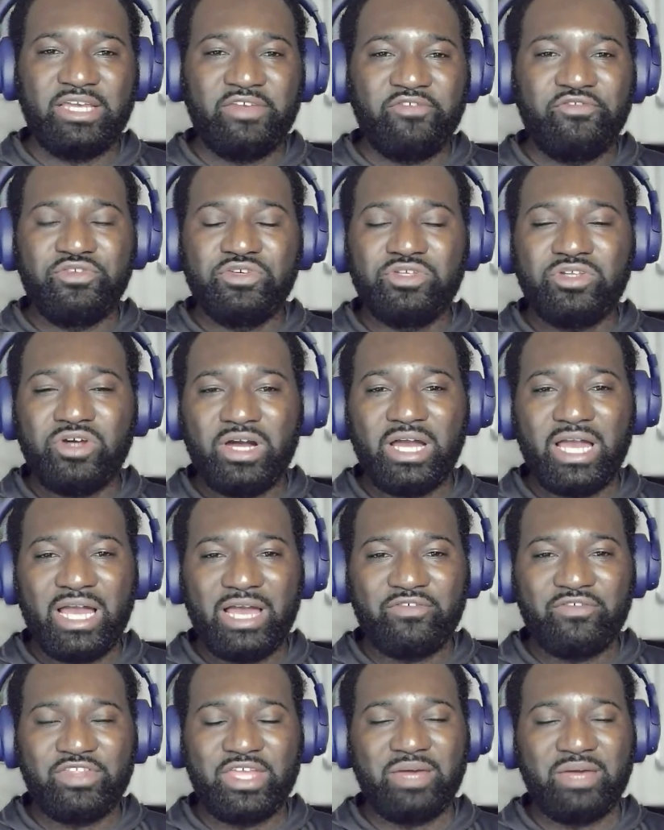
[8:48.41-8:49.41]
If you don't
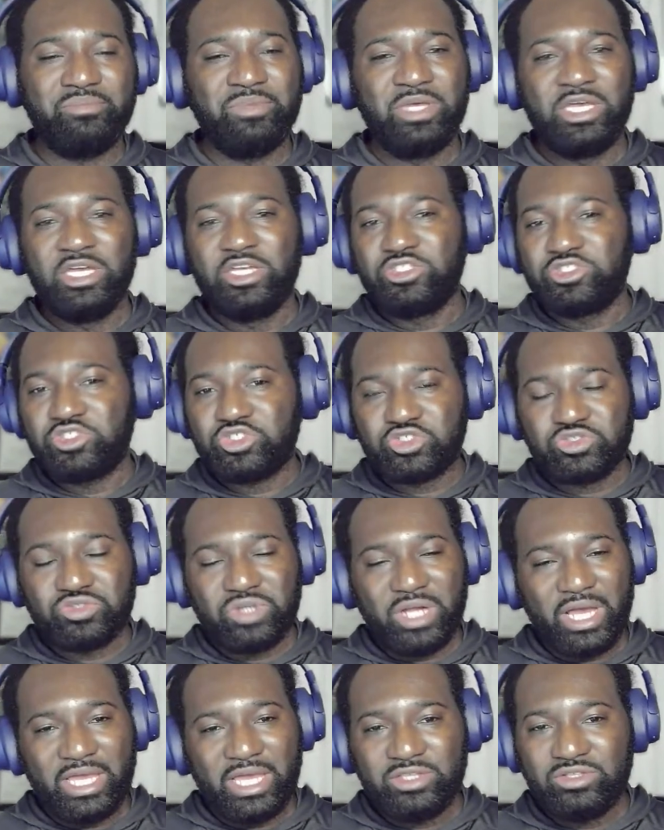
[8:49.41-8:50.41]
have them,
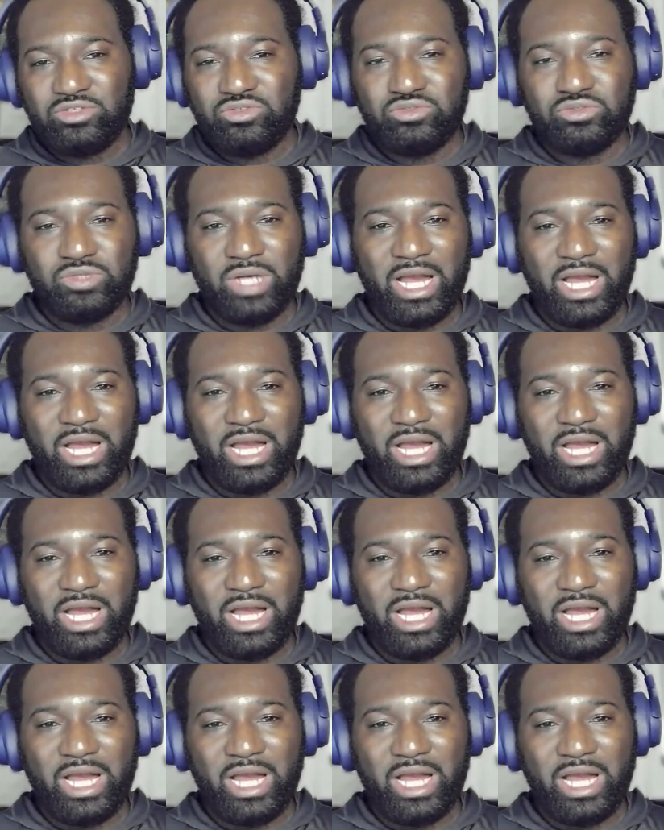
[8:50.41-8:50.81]
try to